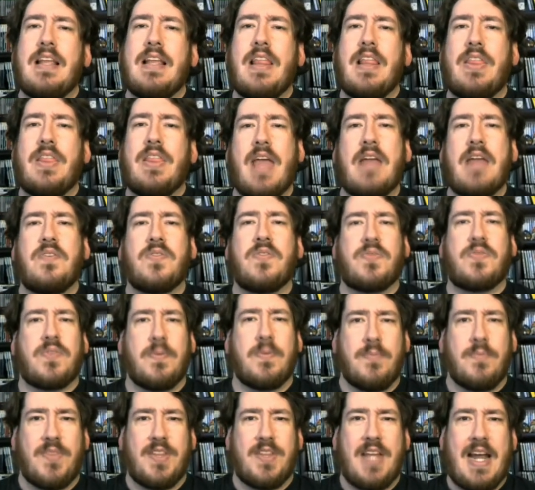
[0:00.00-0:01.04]
Then
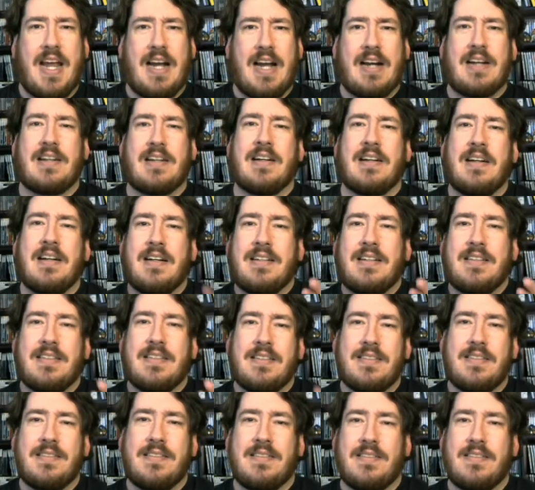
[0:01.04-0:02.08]
from there,
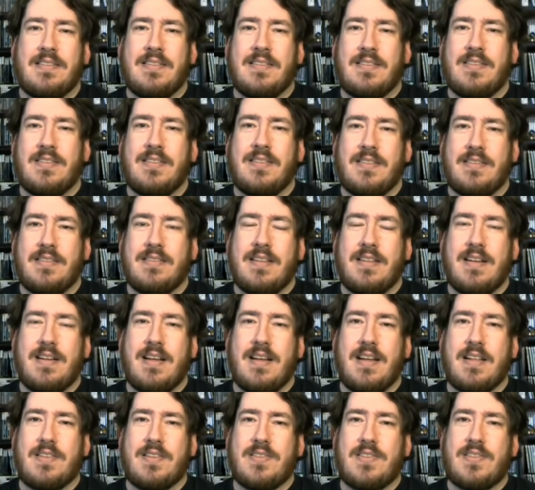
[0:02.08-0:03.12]

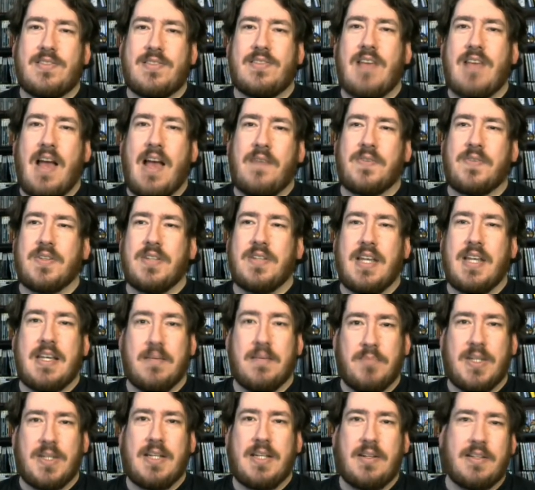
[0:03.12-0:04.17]
it's after they
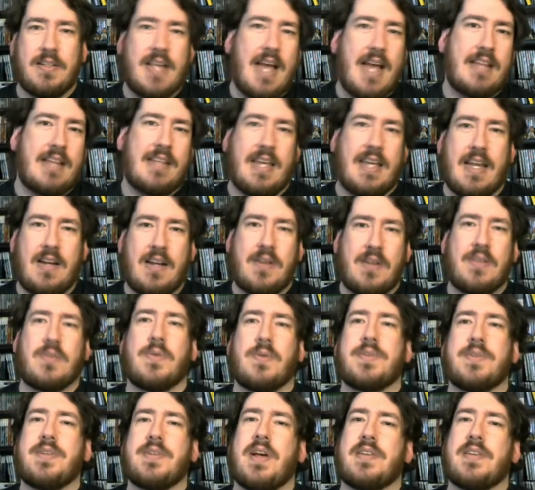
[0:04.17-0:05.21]
complete all that, they get out of the
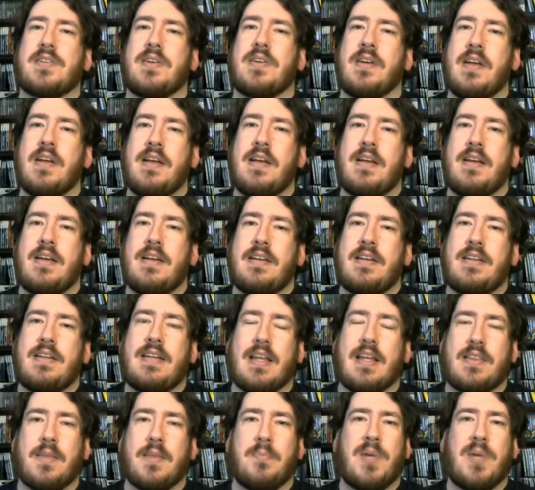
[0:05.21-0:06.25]
Gold Saucer,
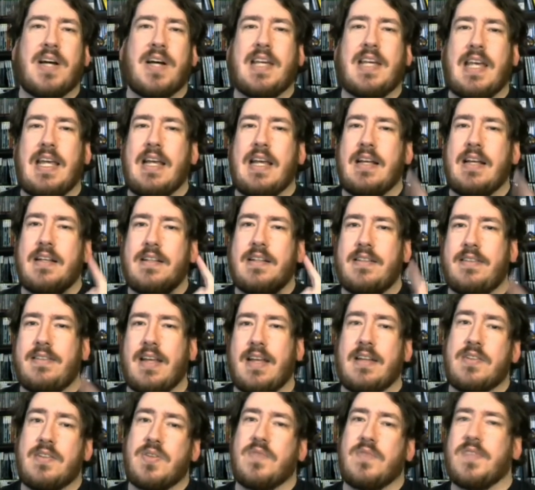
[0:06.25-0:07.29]
get the buggy,
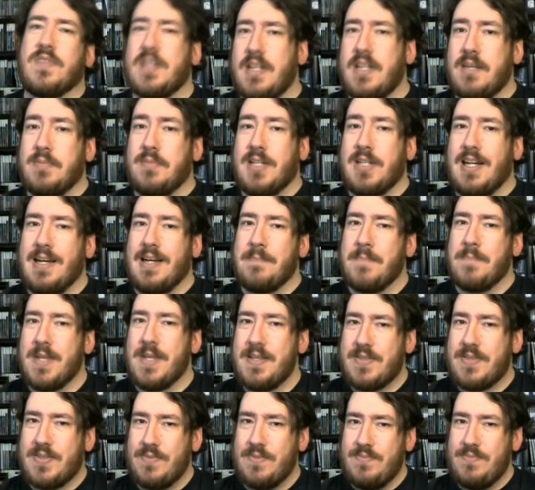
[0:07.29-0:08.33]
then it's over to Nibelheim.
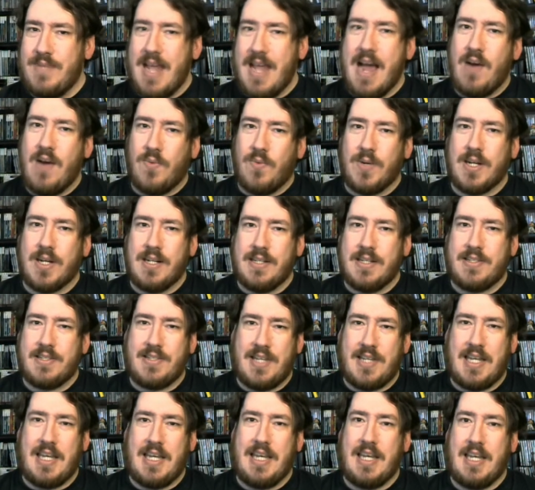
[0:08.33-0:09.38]
So now we're going to
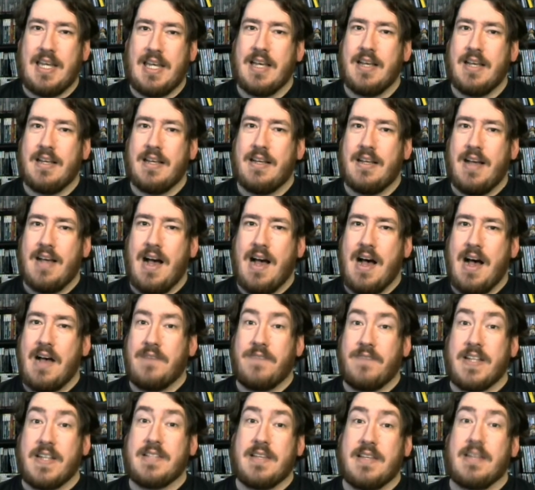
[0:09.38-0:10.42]
see
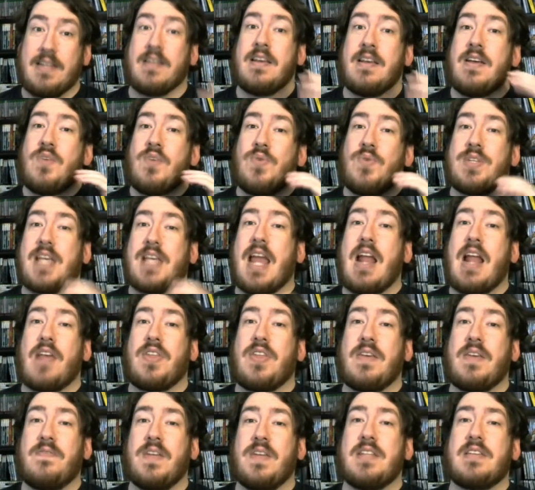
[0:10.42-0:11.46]
Vincent. Once again, I
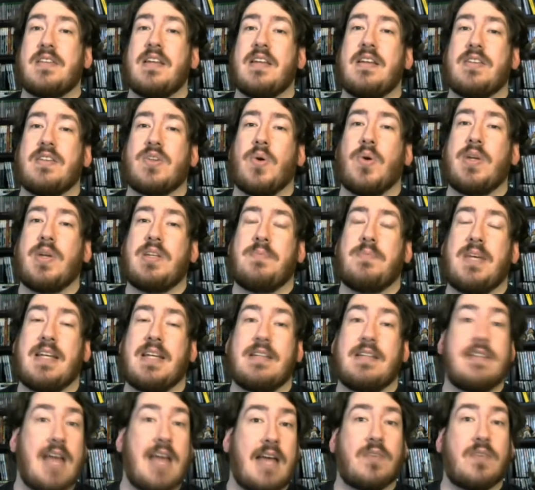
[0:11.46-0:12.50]
think Vincent is going to be
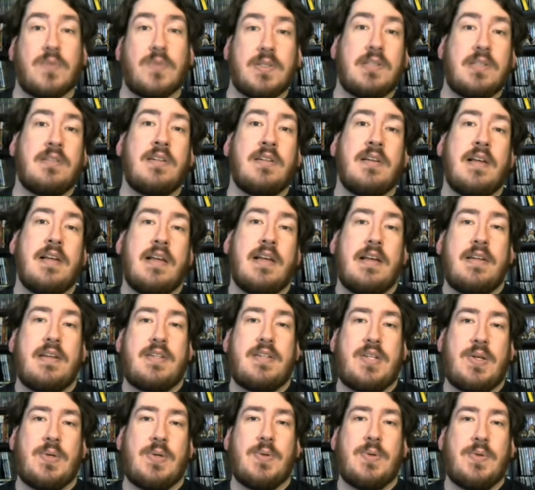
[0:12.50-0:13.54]
integral
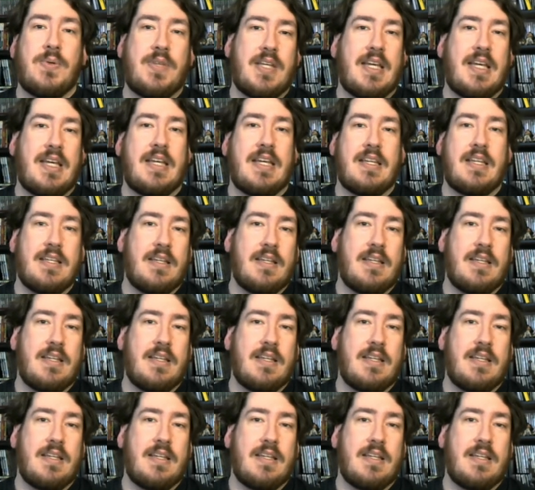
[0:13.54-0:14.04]
to the